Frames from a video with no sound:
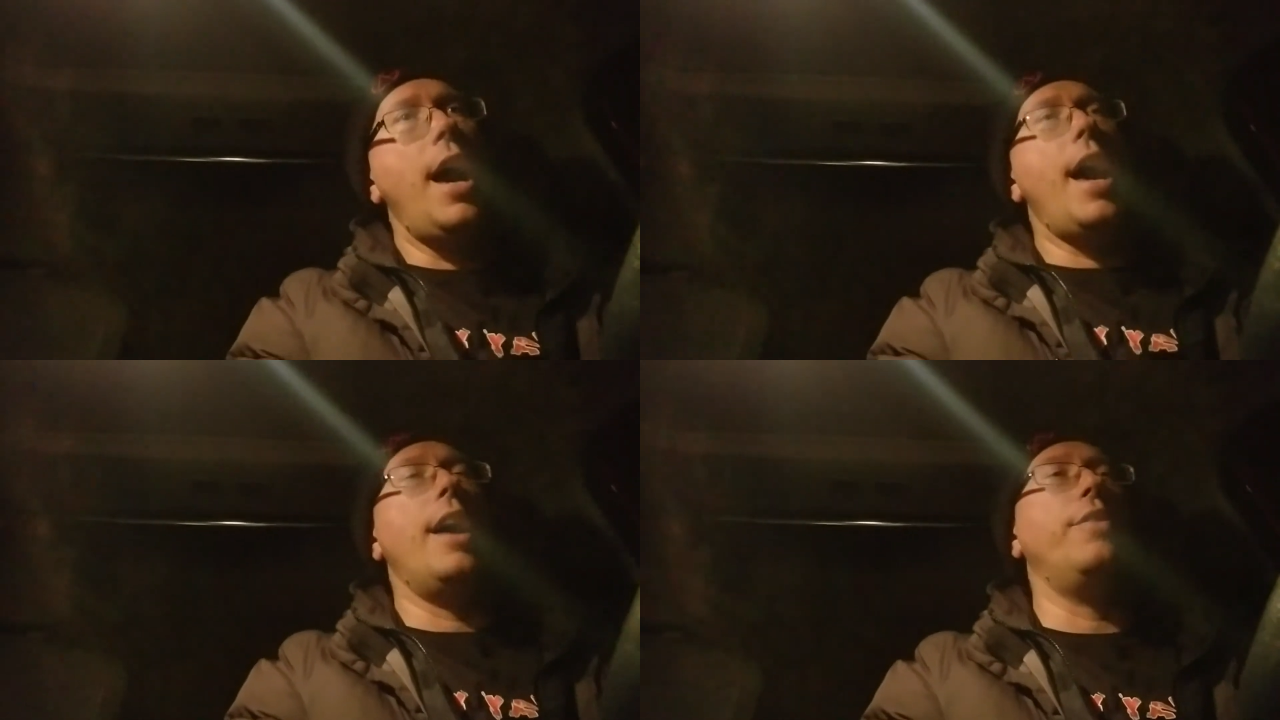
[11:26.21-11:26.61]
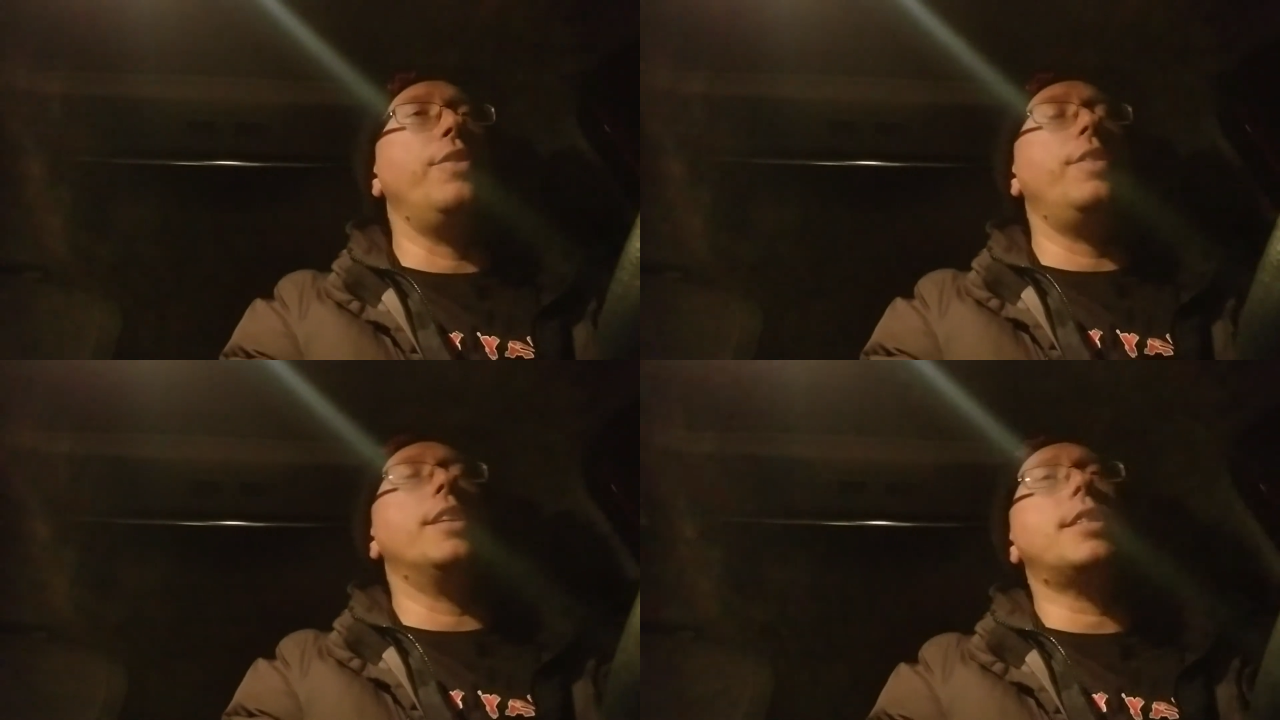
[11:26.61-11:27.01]
And
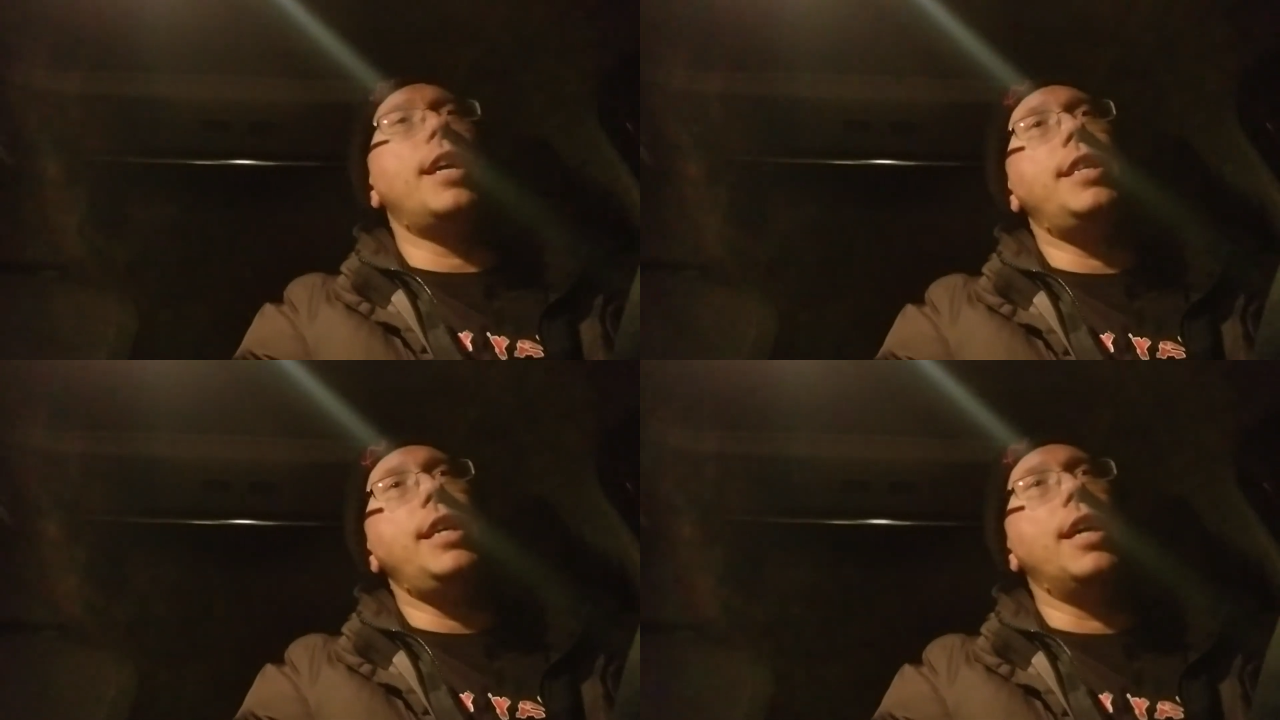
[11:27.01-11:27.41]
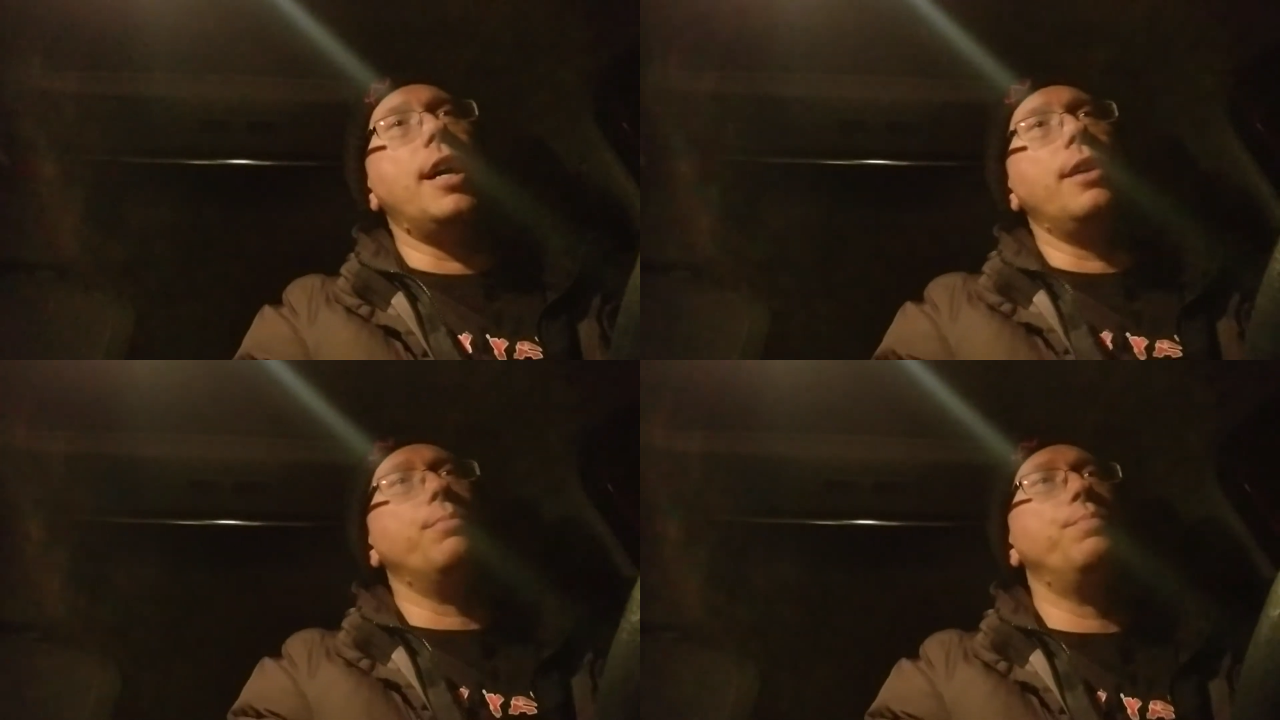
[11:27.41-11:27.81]
this
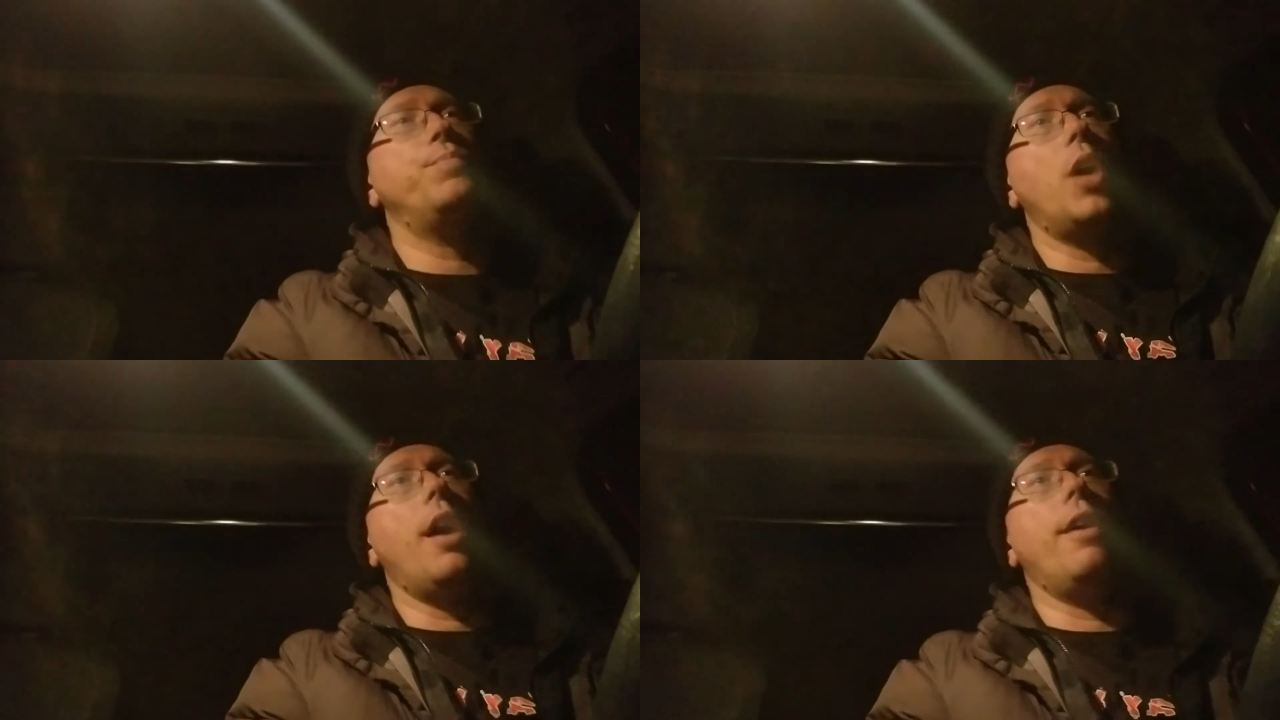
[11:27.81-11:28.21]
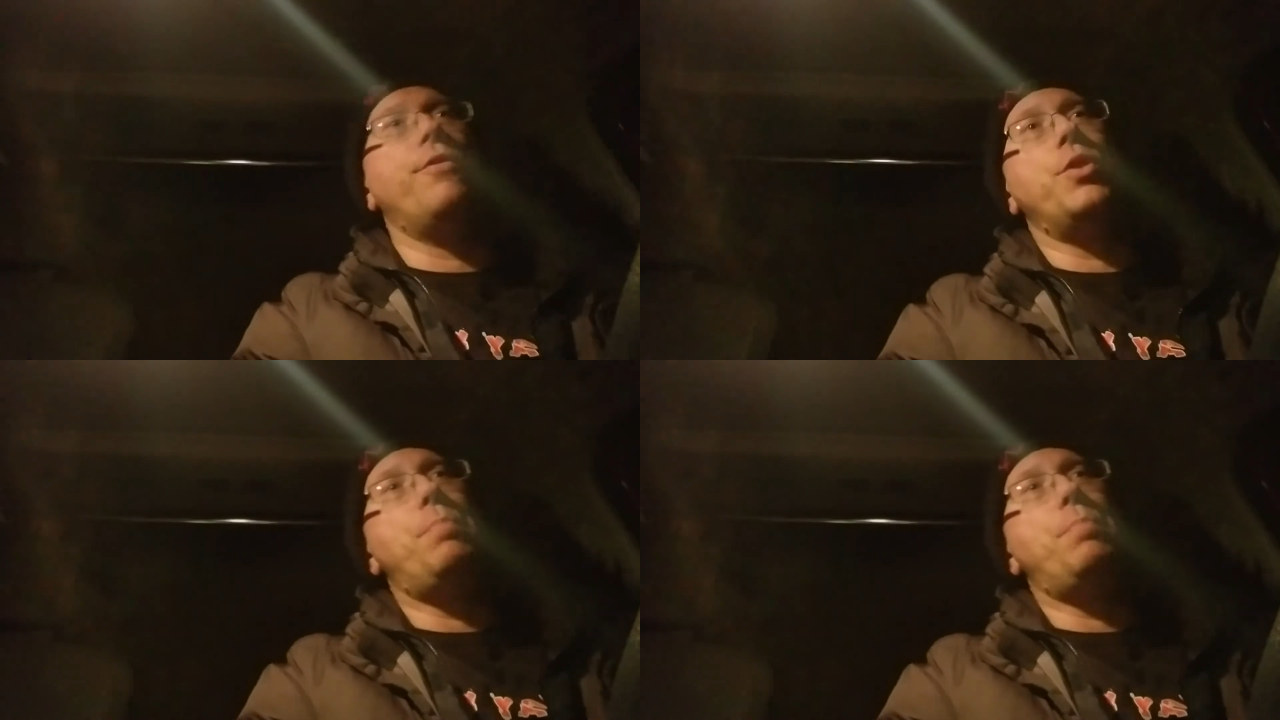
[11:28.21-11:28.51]
idea of the